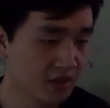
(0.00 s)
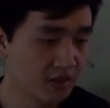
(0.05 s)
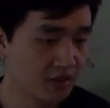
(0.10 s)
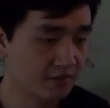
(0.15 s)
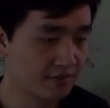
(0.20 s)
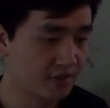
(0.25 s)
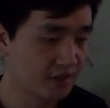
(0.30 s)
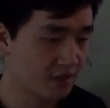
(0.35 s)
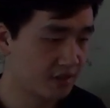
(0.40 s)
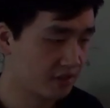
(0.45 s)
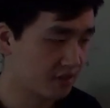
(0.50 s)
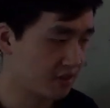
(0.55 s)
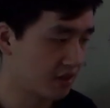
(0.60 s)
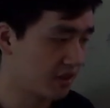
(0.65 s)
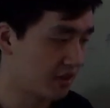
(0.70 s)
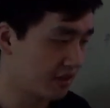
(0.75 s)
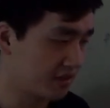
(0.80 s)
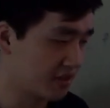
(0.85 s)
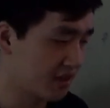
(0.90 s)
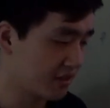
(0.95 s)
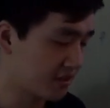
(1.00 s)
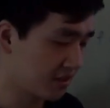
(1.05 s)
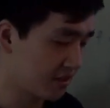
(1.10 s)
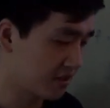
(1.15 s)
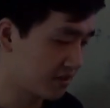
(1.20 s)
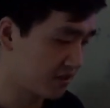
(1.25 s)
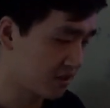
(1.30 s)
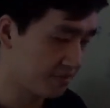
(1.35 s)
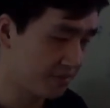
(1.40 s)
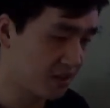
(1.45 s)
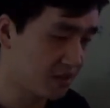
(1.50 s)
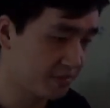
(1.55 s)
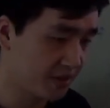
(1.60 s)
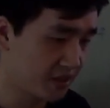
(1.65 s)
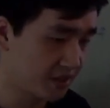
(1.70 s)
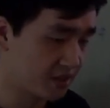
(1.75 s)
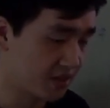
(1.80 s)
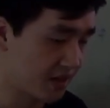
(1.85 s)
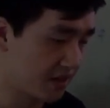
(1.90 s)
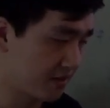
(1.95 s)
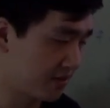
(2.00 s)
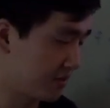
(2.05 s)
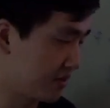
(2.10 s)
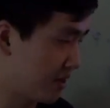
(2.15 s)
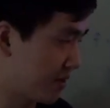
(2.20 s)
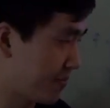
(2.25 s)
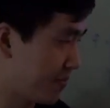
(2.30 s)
If there's exactly the same image as